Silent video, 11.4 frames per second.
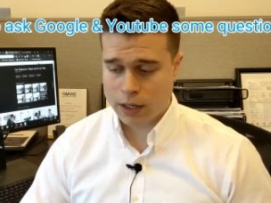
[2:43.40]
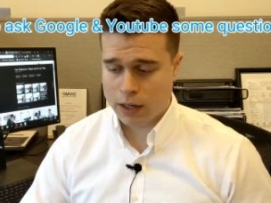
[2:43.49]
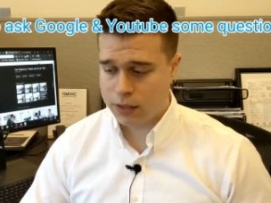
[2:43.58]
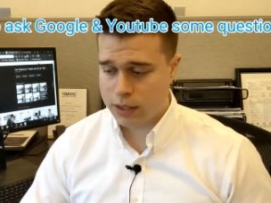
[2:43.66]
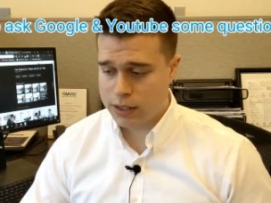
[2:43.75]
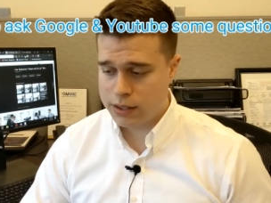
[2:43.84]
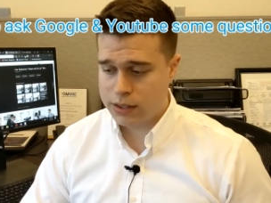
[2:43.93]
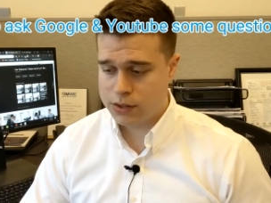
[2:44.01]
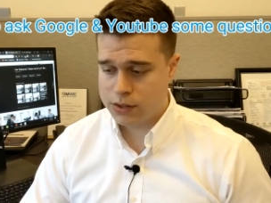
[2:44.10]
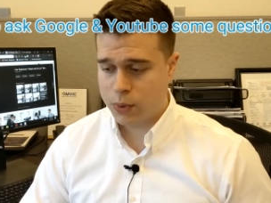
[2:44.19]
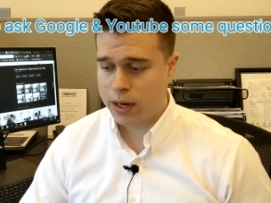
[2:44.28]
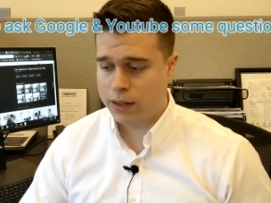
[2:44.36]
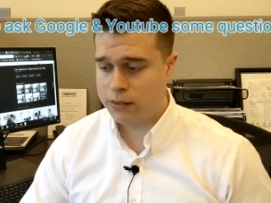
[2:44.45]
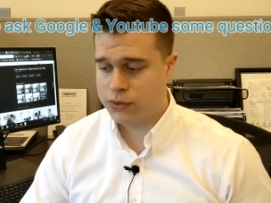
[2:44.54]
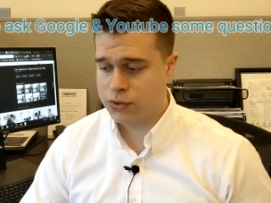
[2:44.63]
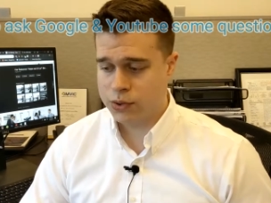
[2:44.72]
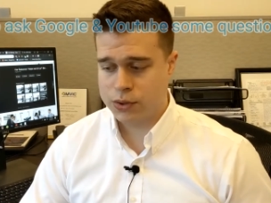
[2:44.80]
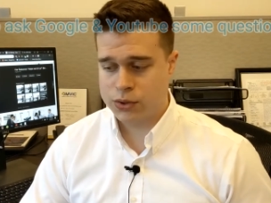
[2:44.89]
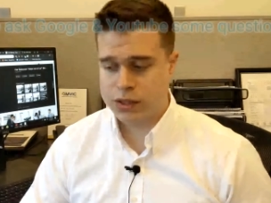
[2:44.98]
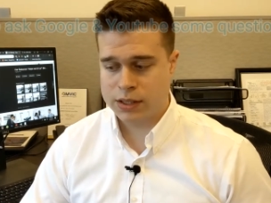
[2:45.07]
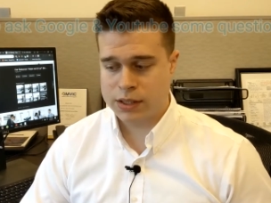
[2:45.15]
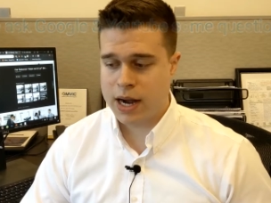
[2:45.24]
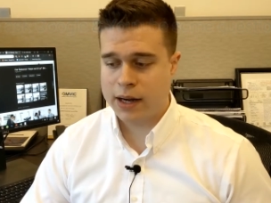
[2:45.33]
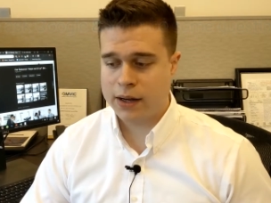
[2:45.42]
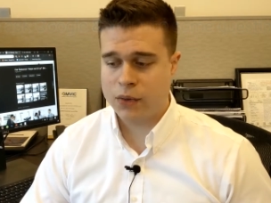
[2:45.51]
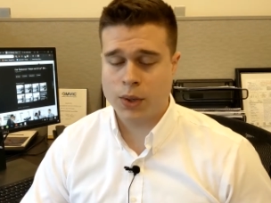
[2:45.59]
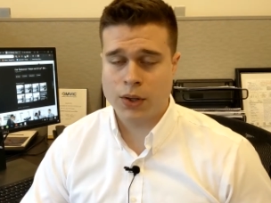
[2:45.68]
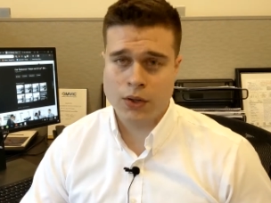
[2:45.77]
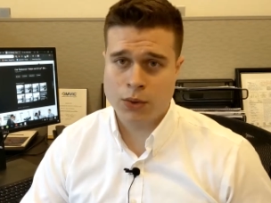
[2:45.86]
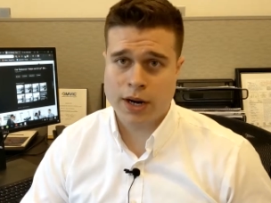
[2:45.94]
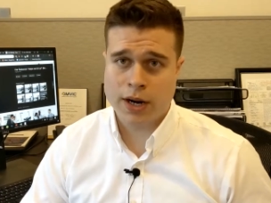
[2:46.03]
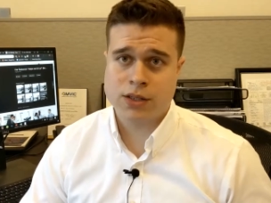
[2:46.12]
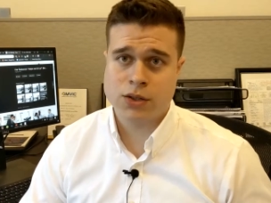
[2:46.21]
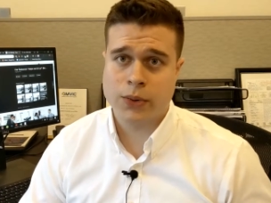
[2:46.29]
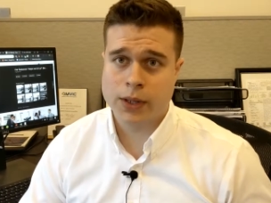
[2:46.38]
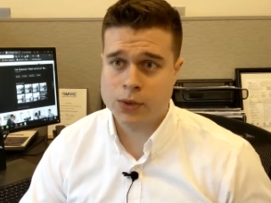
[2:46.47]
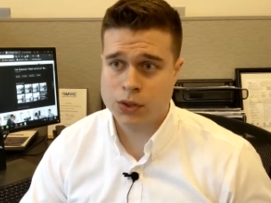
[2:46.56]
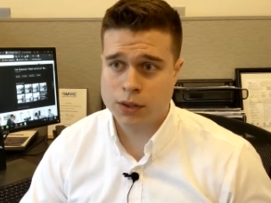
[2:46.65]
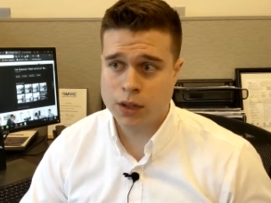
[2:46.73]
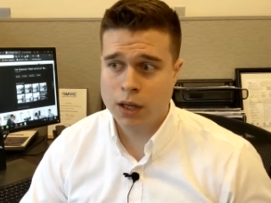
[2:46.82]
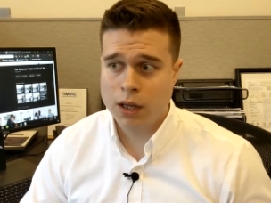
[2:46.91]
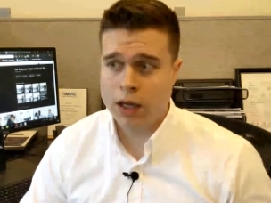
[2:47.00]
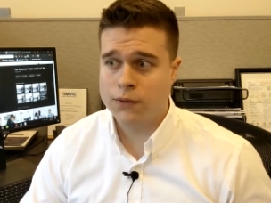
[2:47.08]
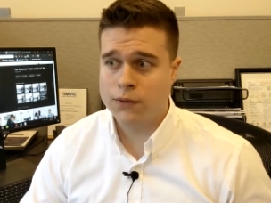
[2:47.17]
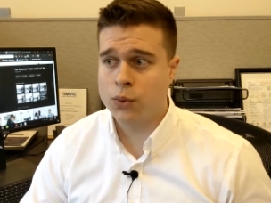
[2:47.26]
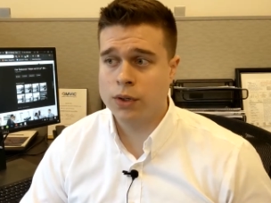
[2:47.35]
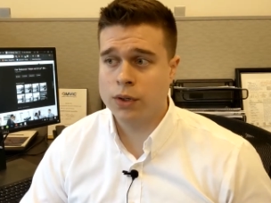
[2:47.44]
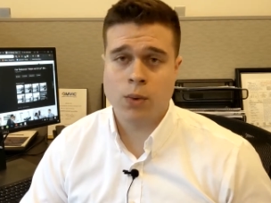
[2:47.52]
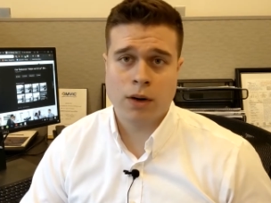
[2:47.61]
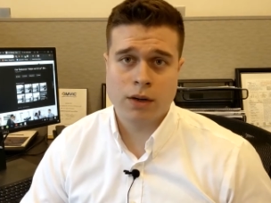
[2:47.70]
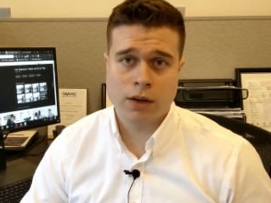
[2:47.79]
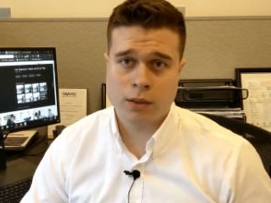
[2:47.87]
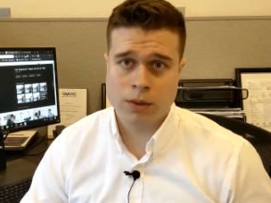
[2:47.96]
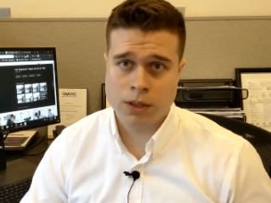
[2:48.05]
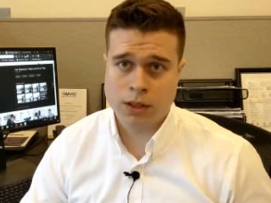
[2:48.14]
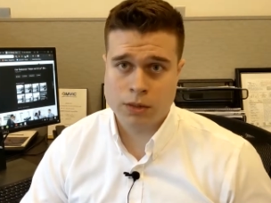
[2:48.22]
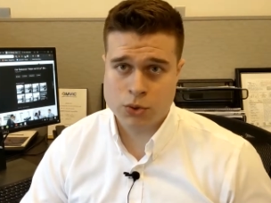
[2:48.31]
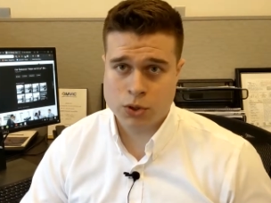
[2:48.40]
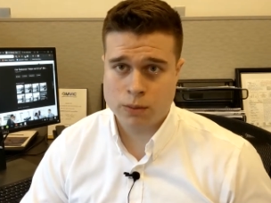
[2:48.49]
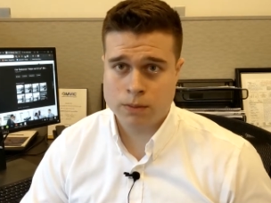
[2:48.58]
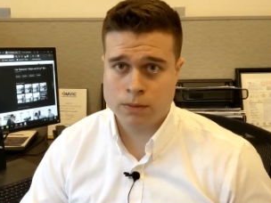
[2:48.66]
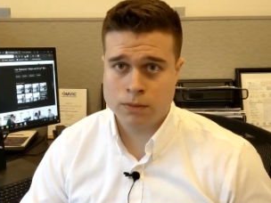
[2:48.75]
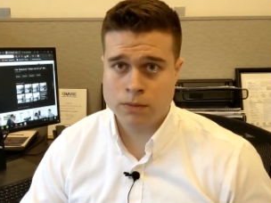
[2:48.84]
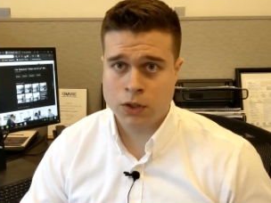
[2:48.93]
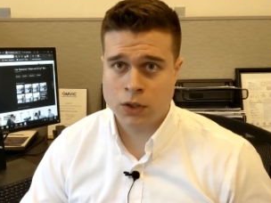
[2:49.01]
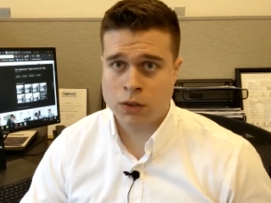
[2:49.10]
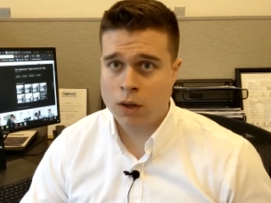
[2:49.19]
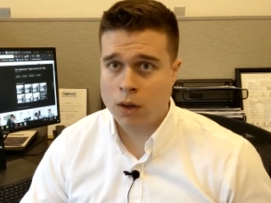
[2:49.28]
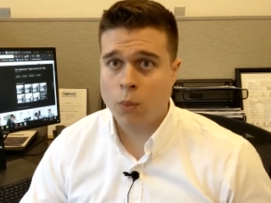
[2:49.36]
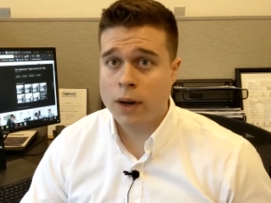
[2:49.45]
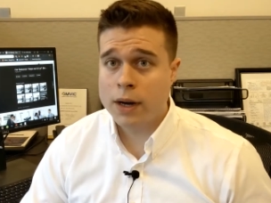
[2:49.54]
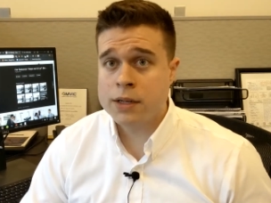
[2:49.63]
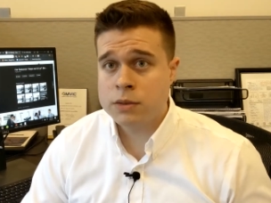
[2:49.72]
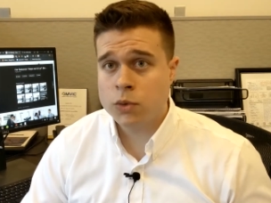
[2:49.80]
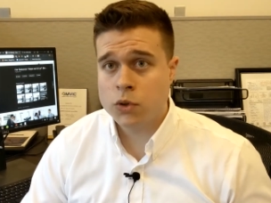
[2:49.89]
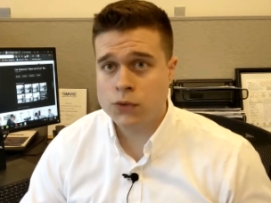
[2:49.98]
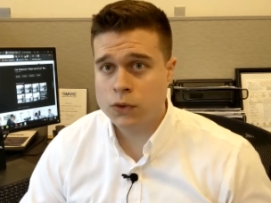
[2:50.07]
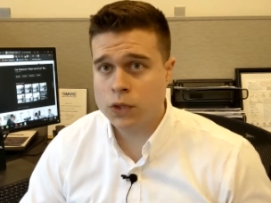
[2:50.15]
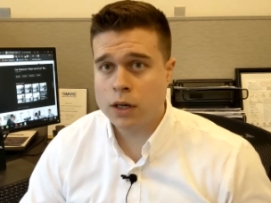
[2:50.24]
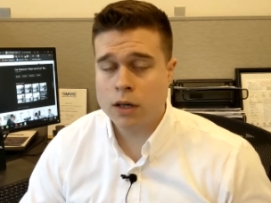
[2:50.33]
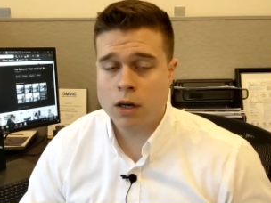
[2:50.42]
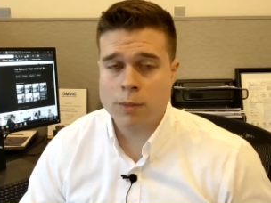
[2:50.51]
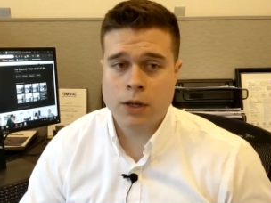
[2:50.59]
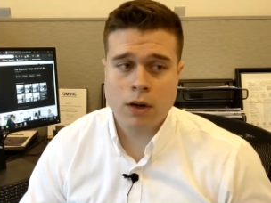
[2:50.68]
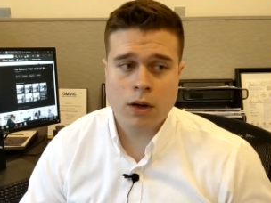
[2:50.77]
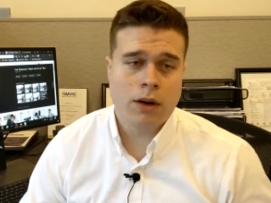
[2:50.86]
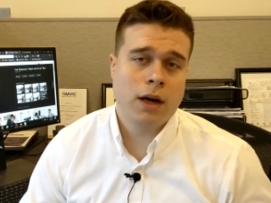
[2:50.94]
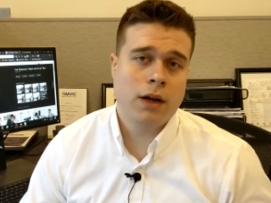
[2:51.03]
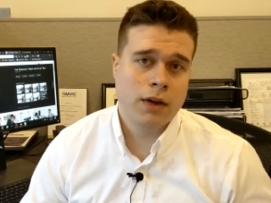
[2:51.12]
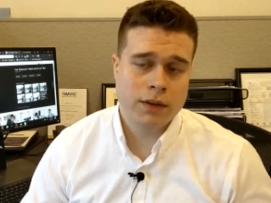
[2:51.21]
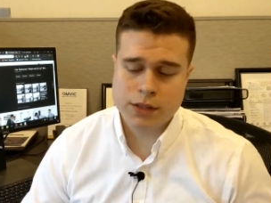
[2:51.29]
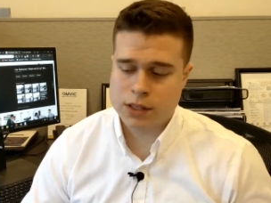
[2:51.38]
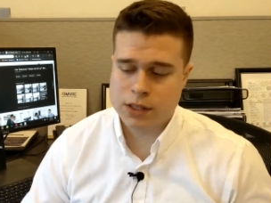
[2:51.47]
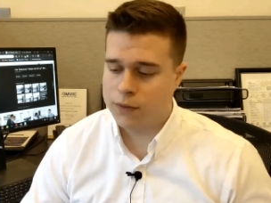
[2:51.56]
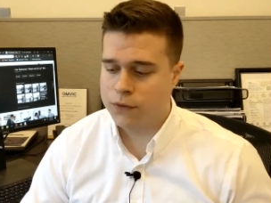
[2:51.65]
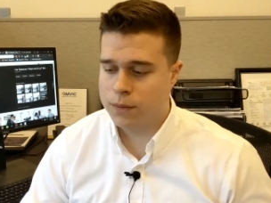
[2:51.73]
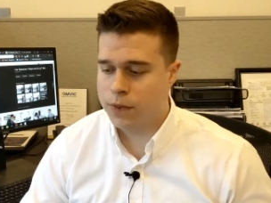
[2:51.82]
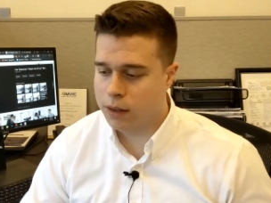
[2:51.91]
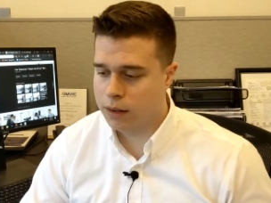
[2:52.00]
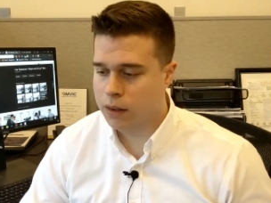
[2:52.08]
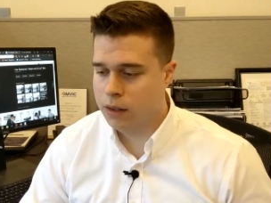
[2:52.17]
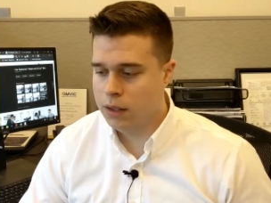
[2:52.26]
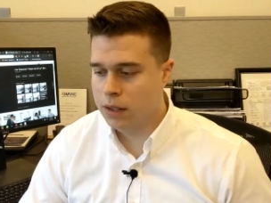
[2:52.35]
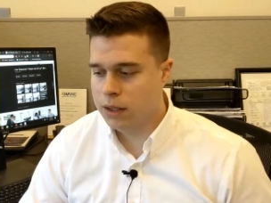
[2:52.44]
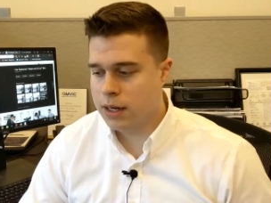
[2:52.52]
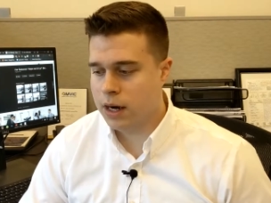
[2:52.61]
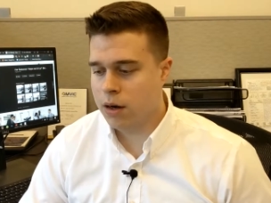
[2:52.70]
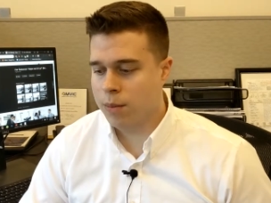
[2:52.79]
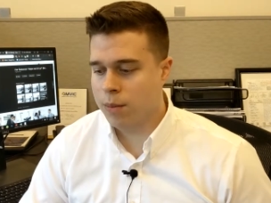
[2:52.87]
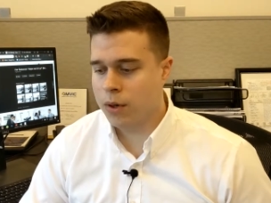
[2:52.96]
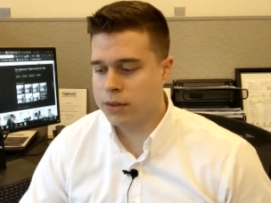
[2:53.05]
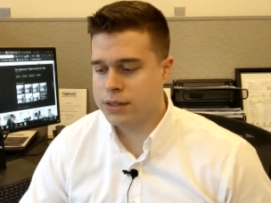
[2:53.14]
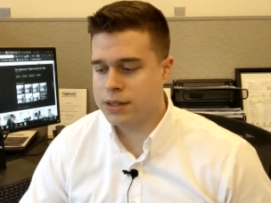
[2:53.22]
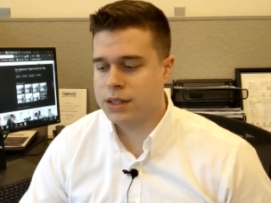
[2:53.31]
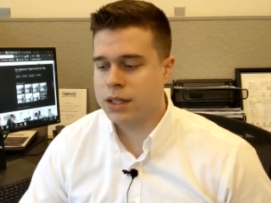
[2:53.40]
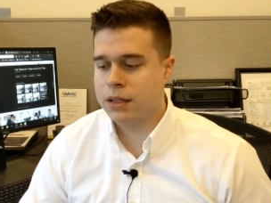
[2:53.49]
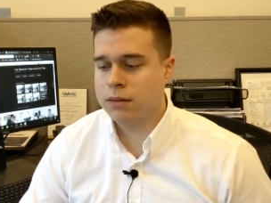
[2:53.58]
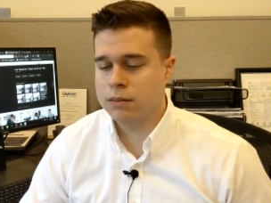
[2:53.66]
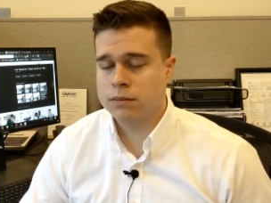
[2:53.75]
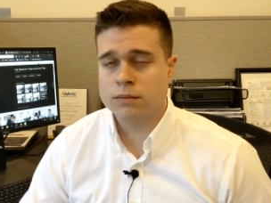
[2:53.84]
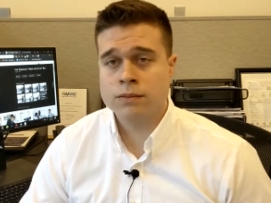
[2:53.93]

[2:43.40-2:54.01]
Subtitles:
Now, the easiest way to search is exactly the way that you would ask a question if you really wanted to go into a dealership. What is the most fuel economic car? And then decide from there. Now, part C,